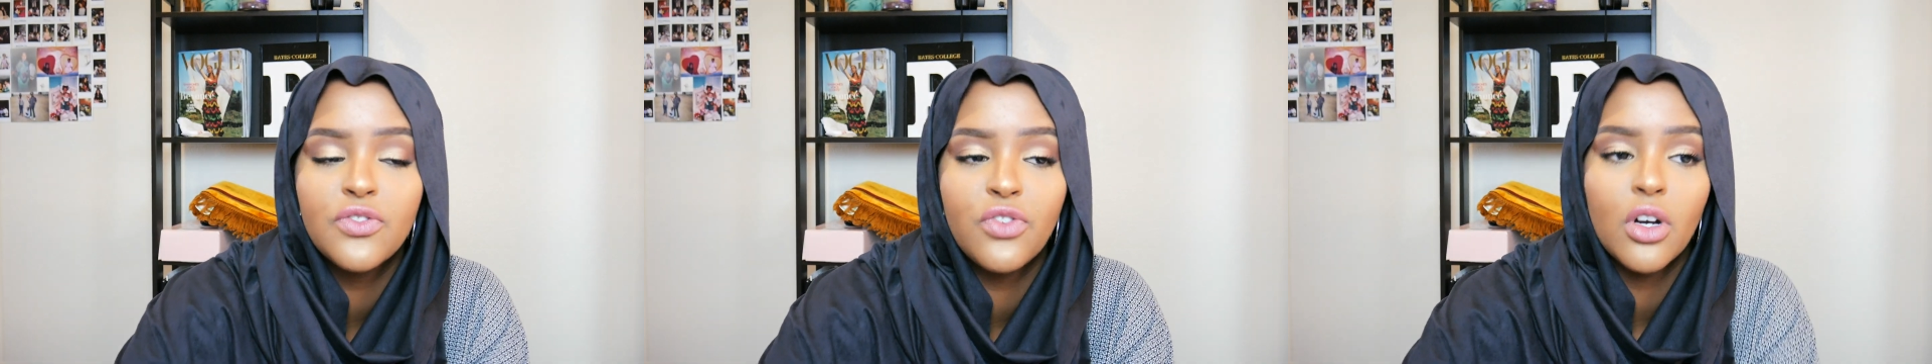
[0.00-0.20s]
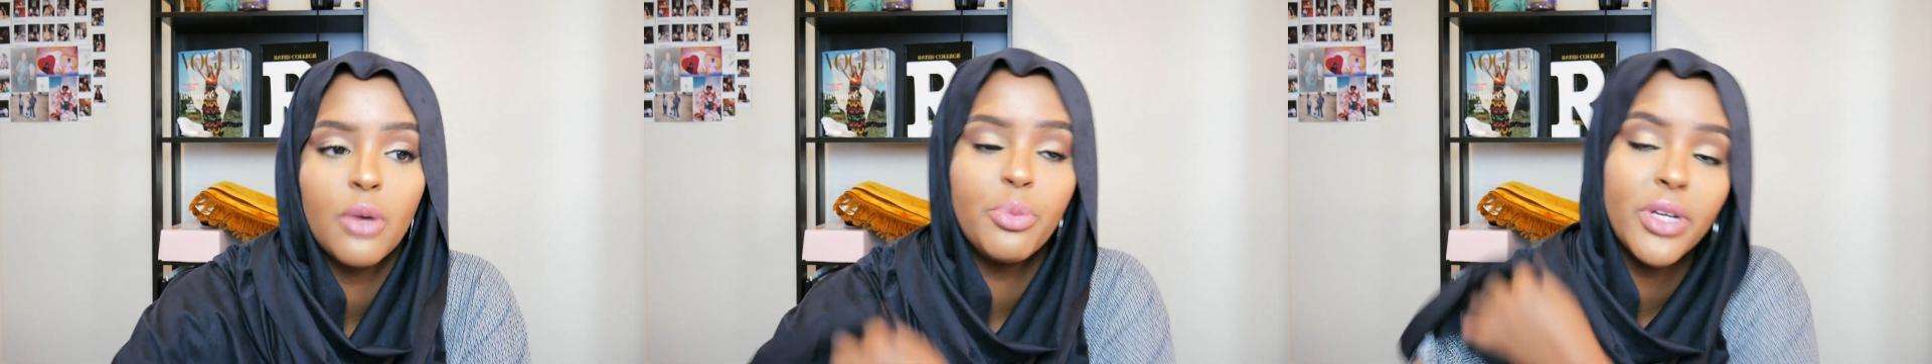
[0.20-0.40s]

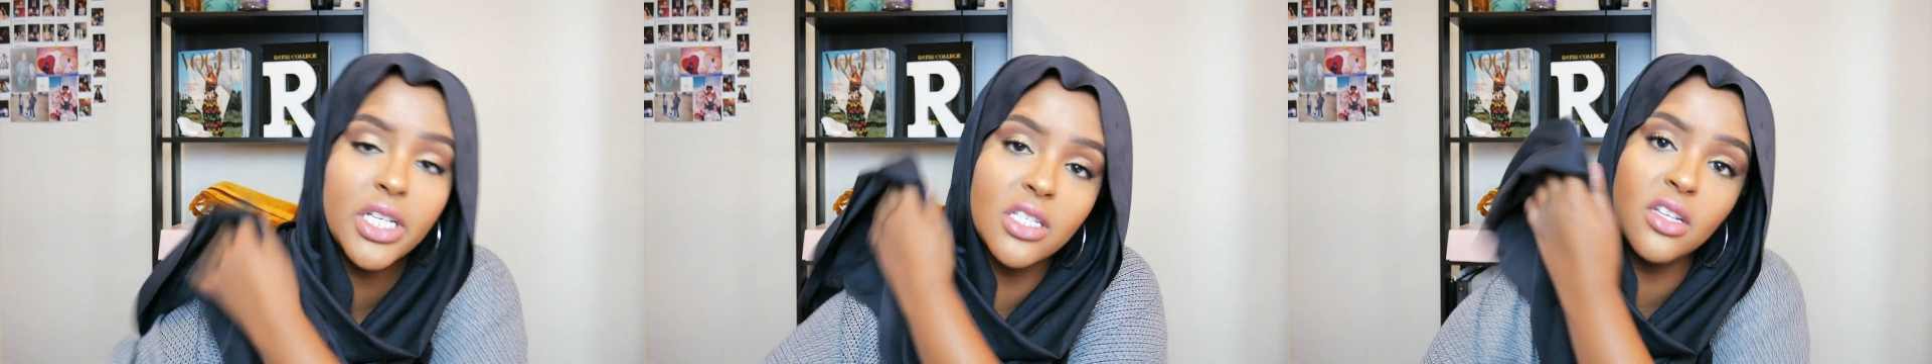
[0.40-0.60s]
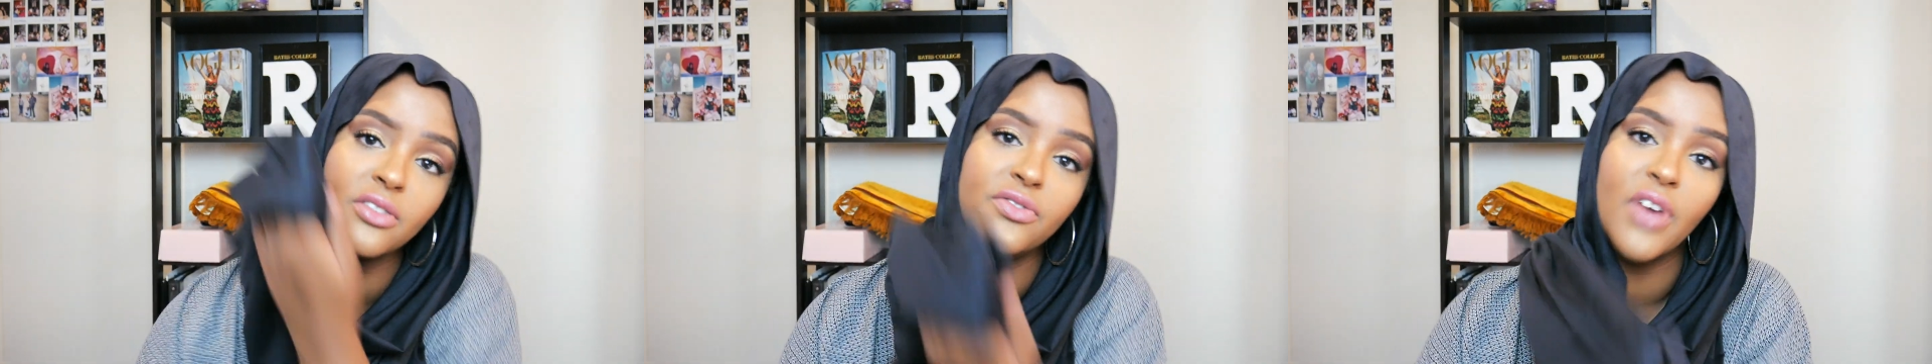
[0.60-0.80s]
for a
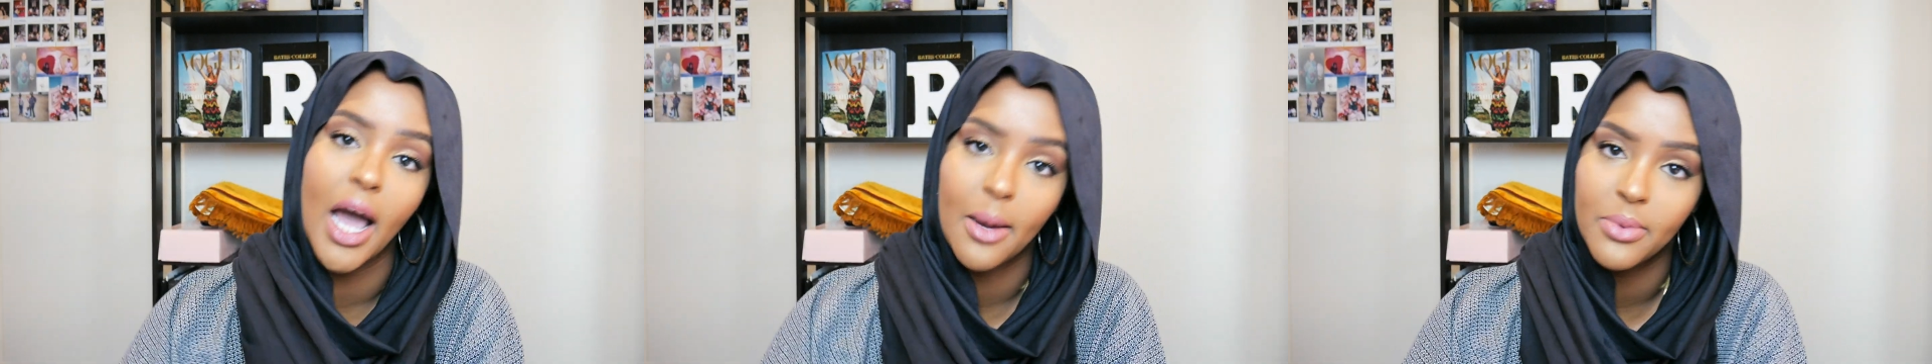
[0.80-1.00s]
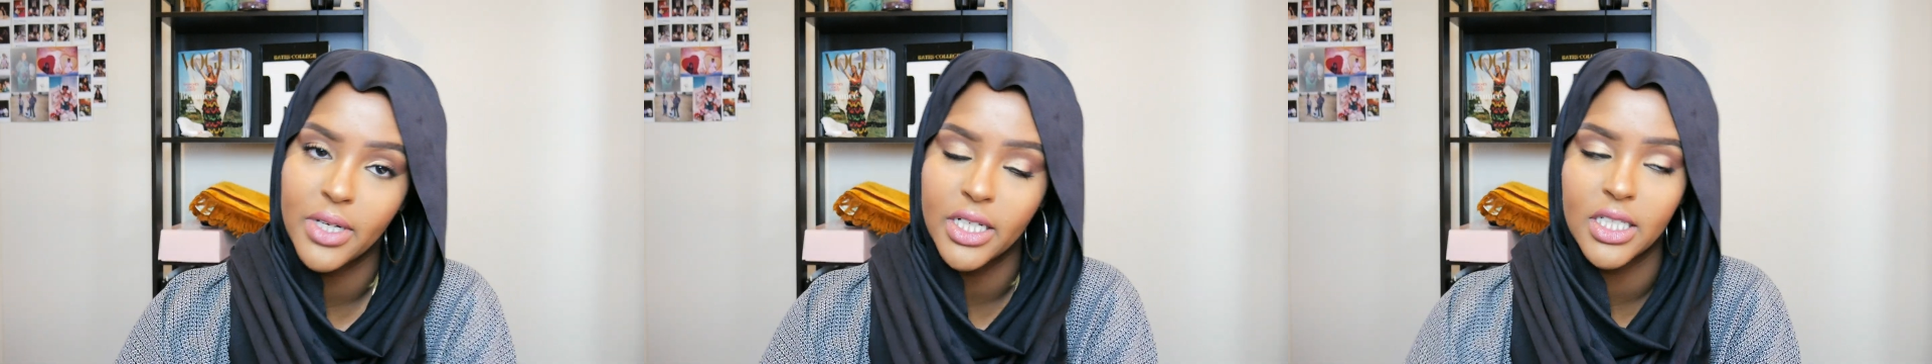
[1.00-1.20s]
piece of
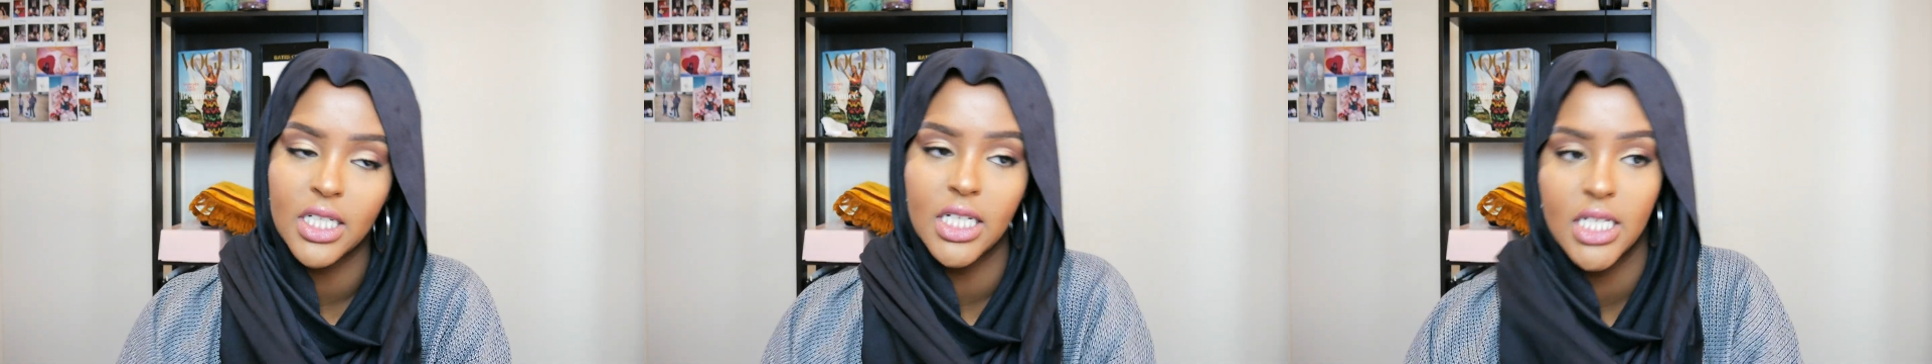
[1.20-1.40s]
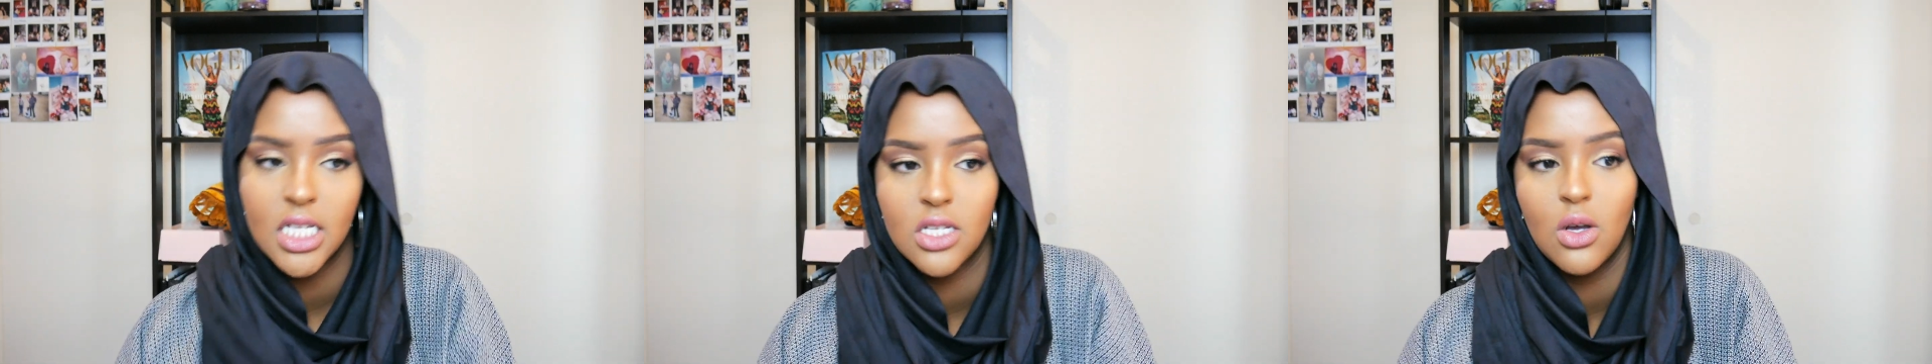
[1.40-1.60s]
fabric
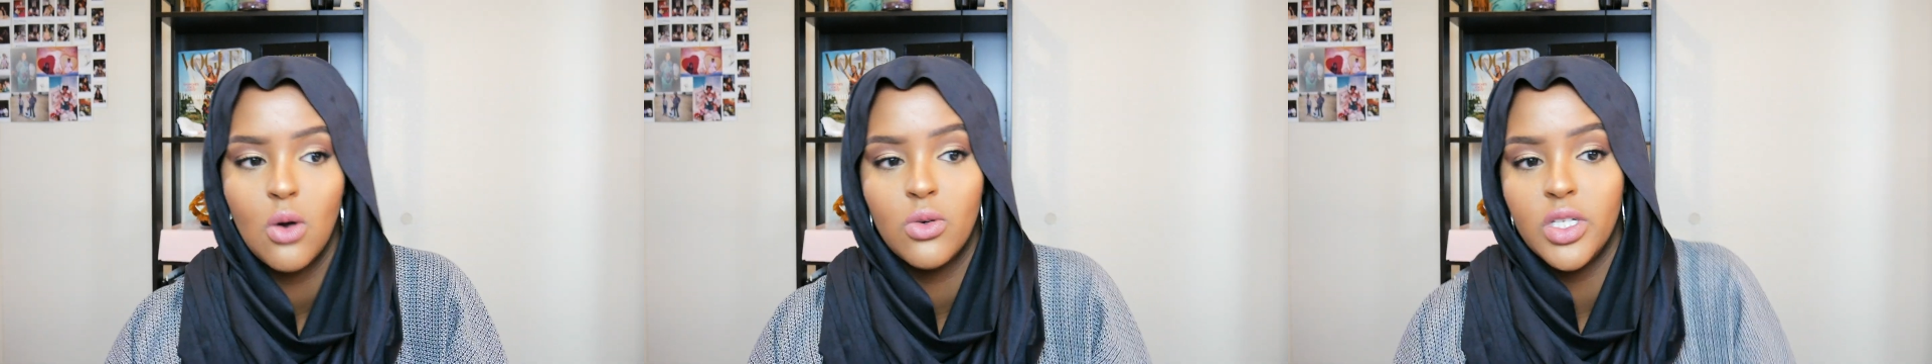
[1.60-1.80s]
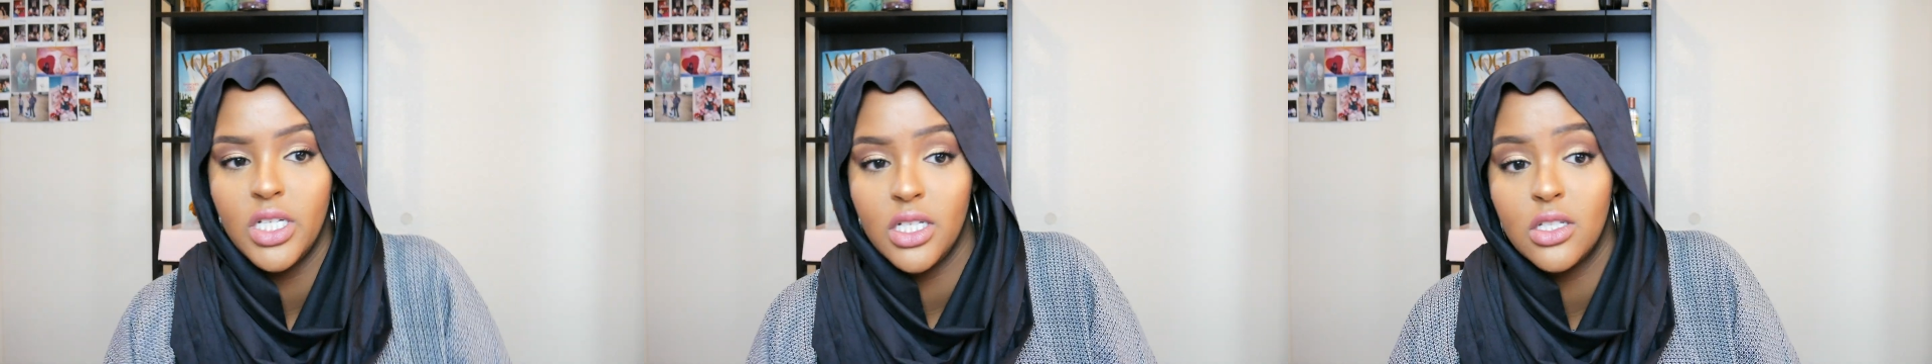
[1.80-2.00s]
is
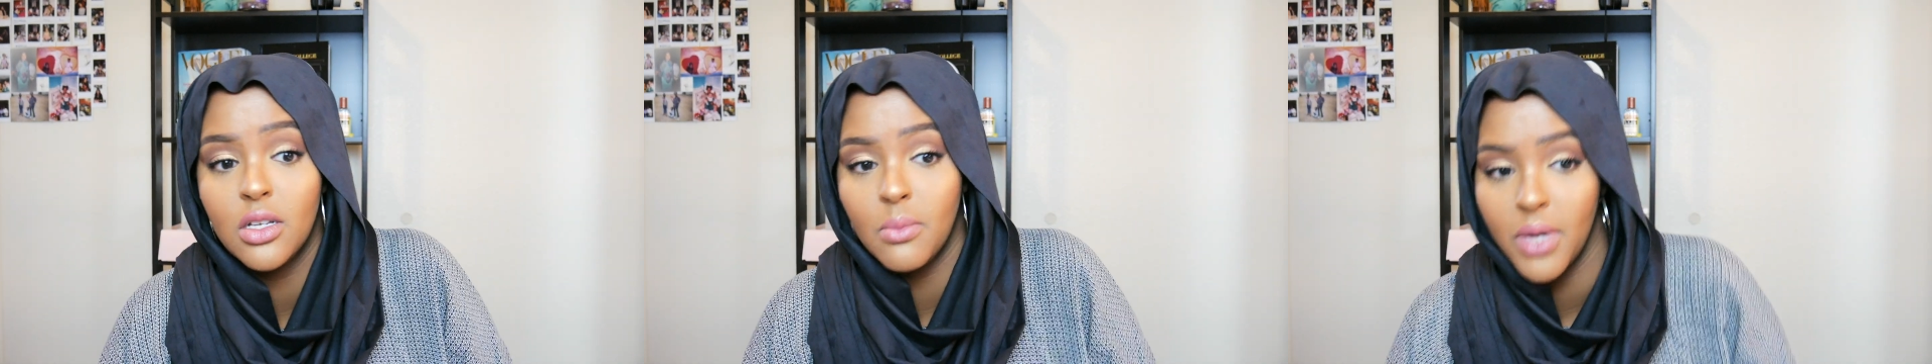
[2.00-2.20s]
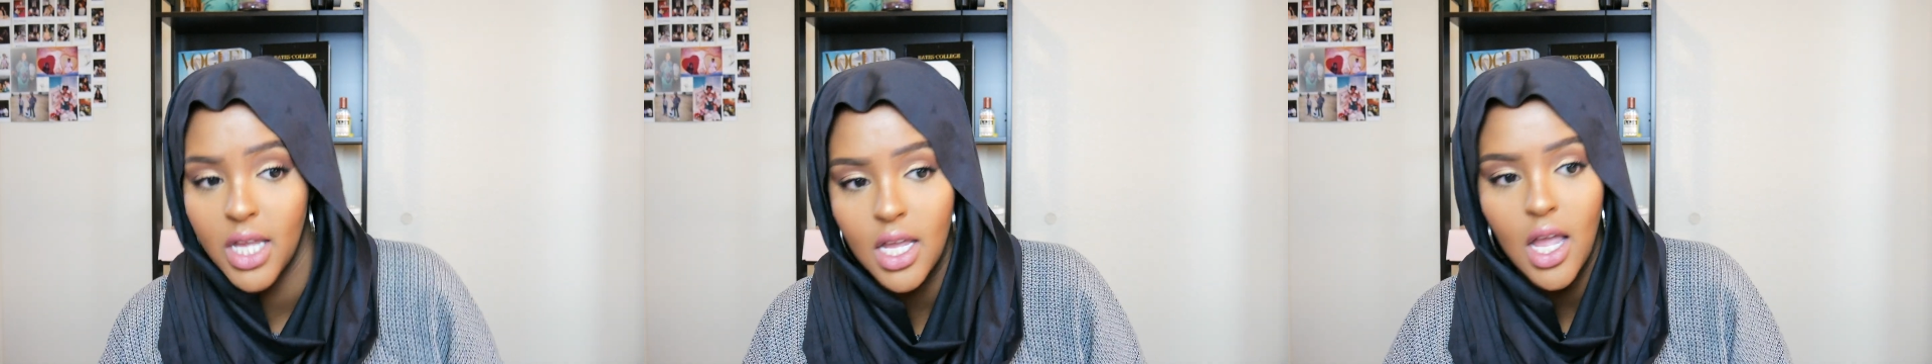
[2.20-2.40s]
O D to
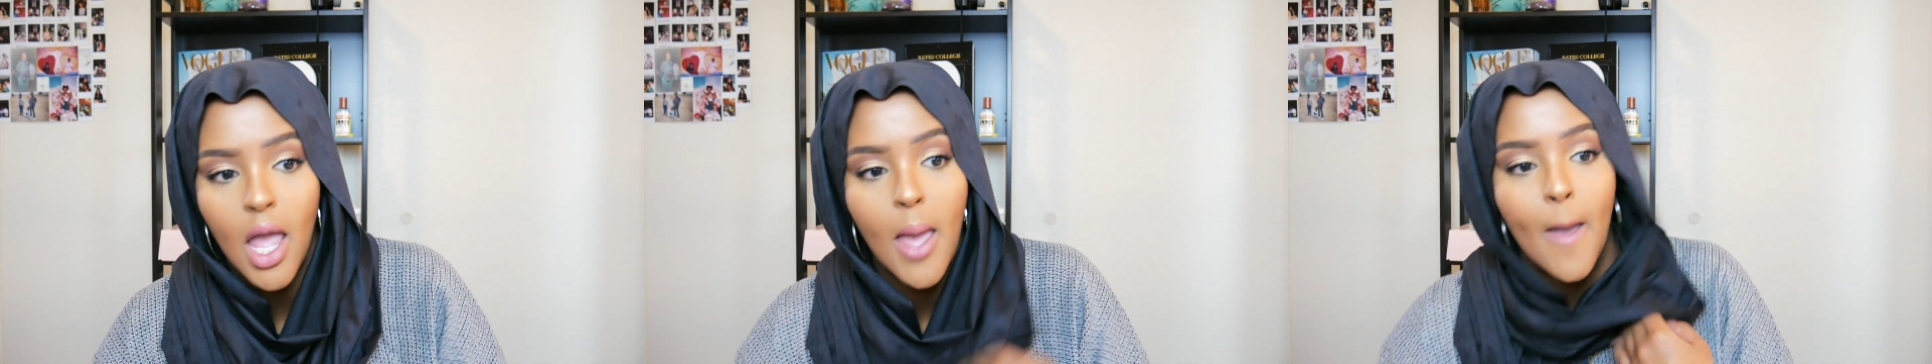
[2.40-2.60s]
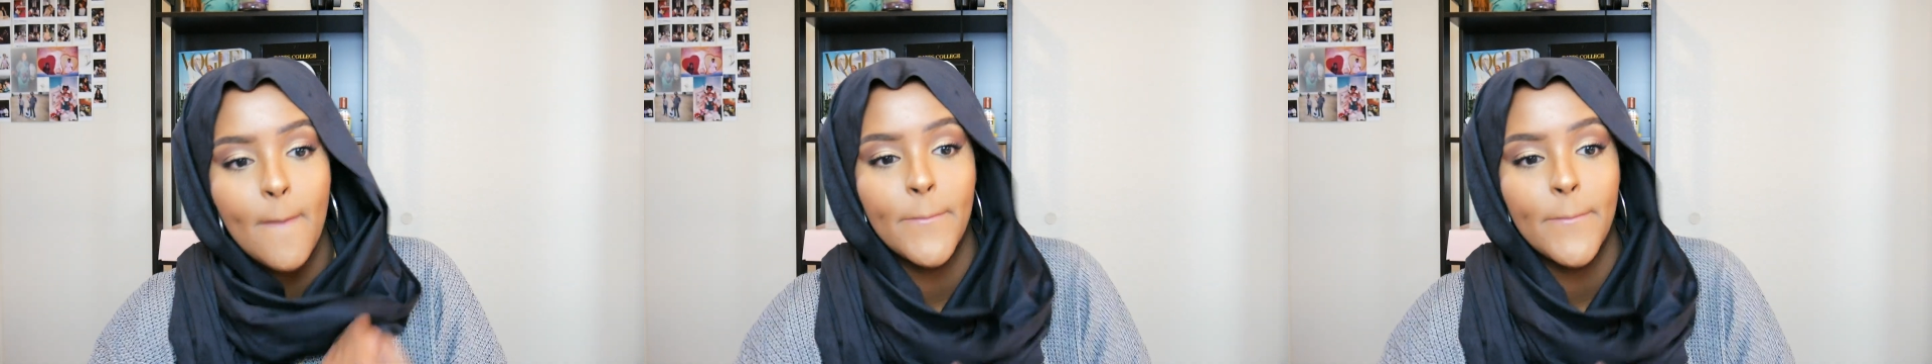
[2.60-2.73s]
me.